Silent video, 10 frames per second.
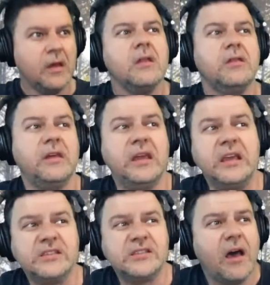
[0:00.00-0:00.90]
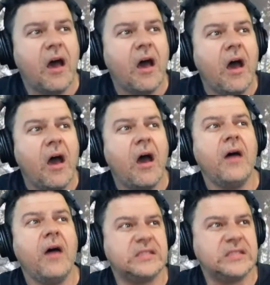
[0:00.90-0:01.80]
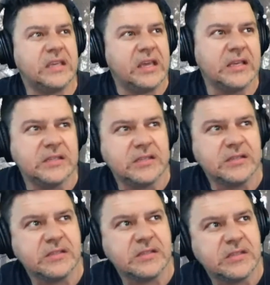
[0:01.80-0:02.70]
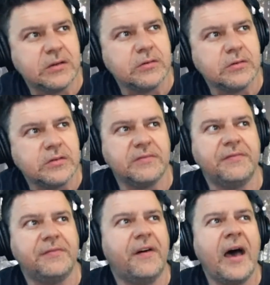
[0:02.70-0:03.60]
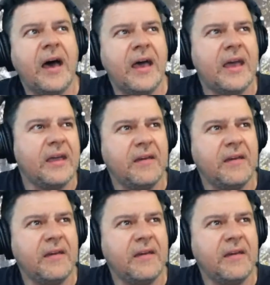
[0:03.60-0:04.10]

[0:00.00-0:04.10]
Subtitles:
These are the seasons to survive.